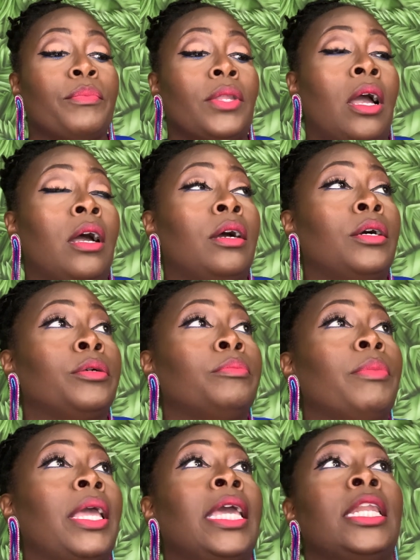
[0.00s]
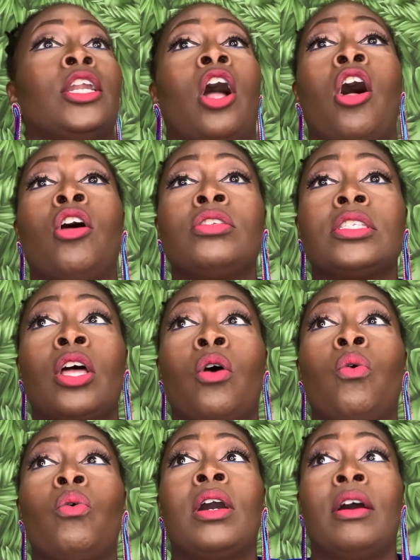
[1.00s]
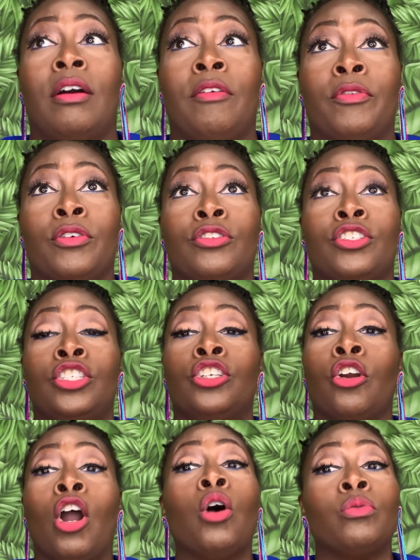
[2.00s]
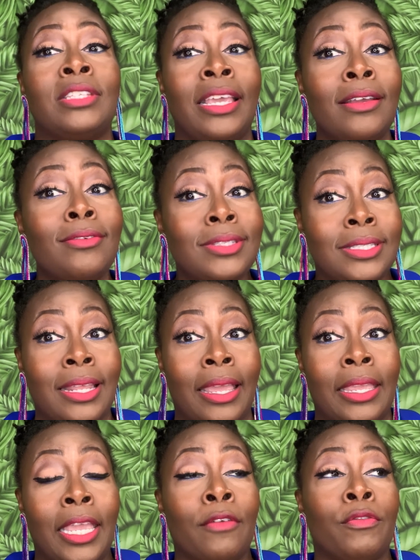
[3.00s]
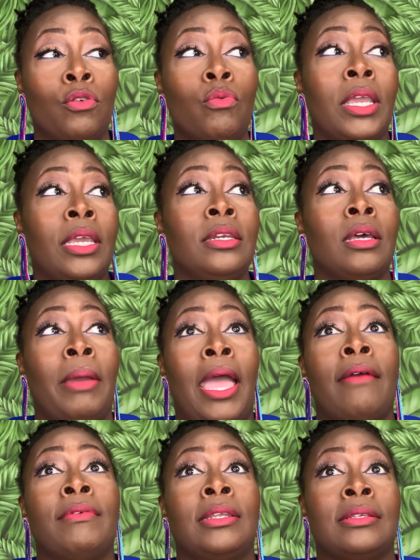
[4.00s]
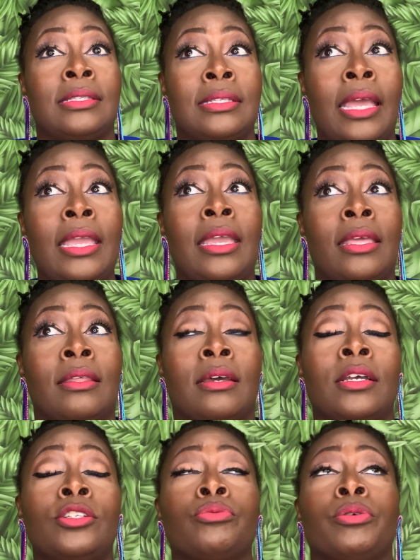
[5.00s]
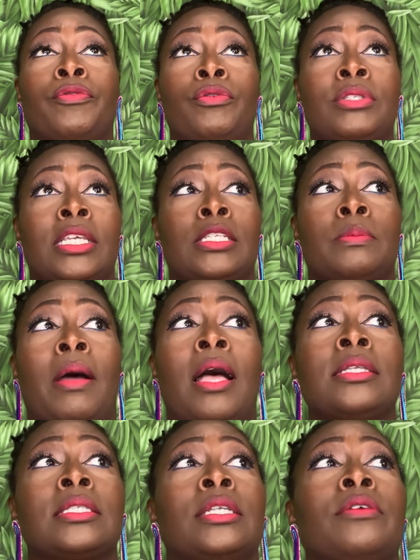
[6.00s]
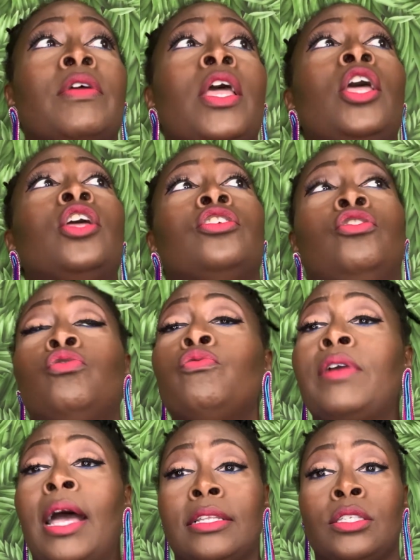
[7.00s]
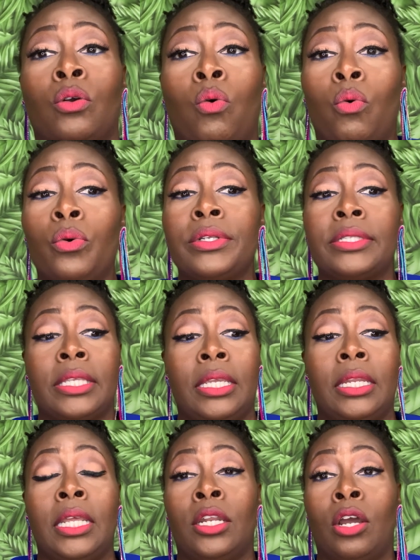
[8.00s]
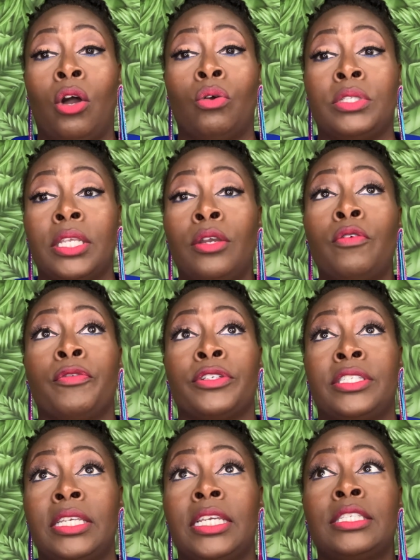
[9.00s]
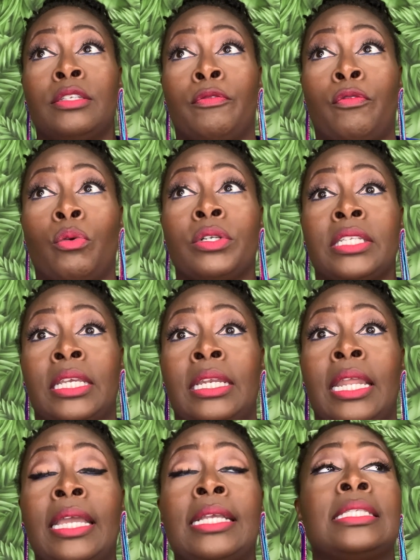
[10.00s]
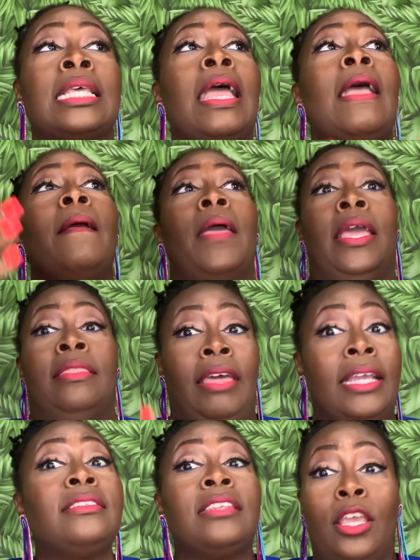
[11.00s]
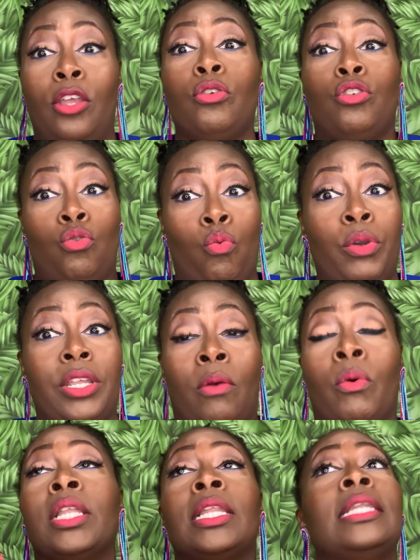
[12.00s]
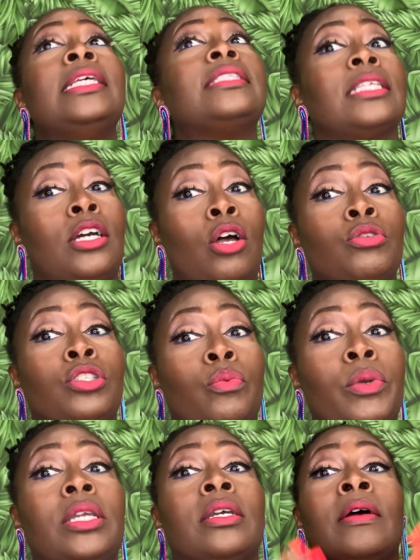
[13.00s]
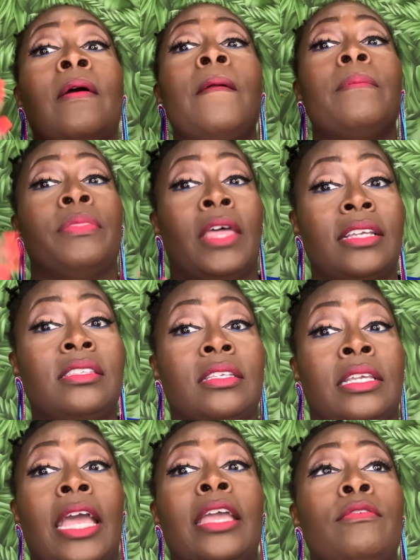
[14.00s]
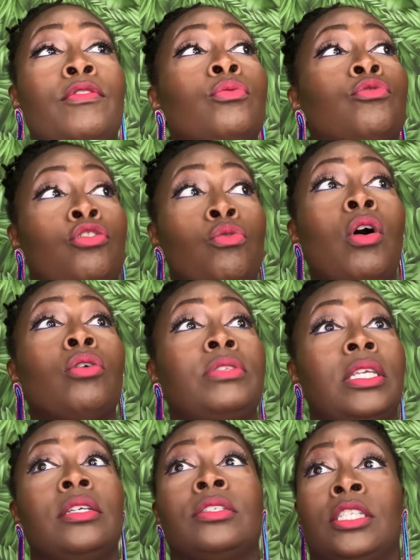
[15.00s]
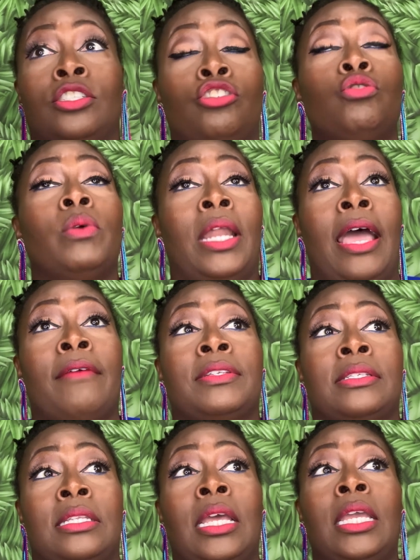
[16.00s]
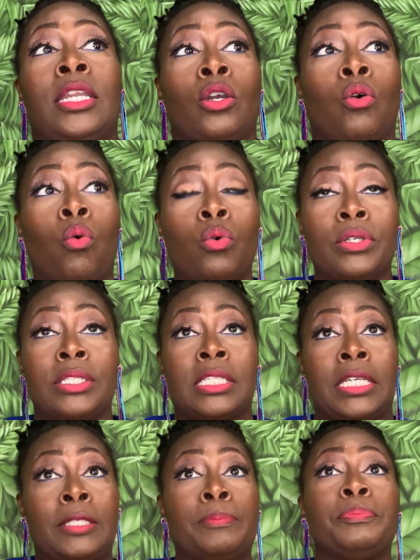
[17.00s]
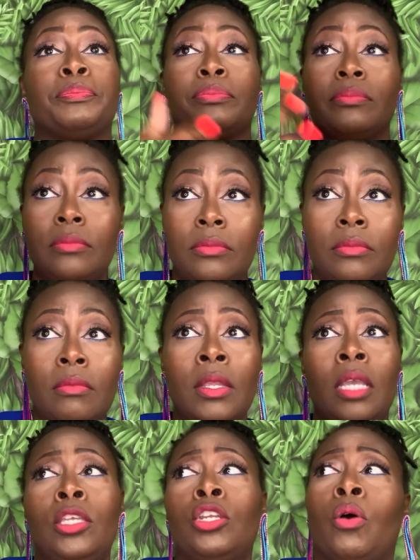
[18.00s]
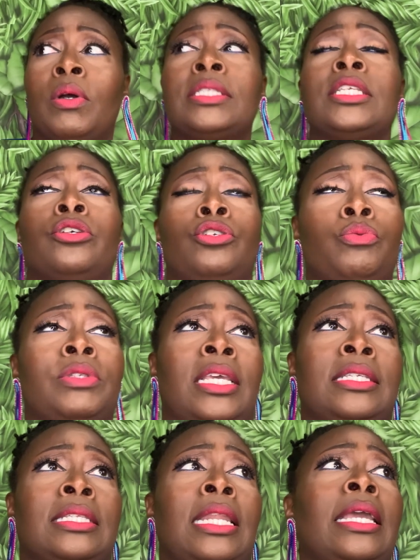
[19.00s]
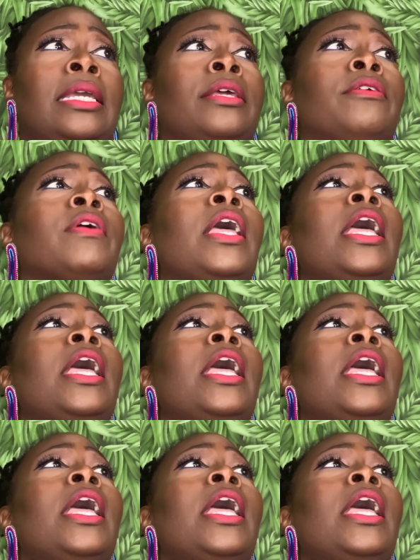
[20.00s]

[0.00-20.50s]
And it also covers your hotel stay. If you end up having to stay in the country, if you test positive, you've got to quarantine in a hotel for 10 to 14 days. And they tell you, well, at least in Costa Rica, they gave you 2 hotels that you would have to stay in and quarantine, until you test negative.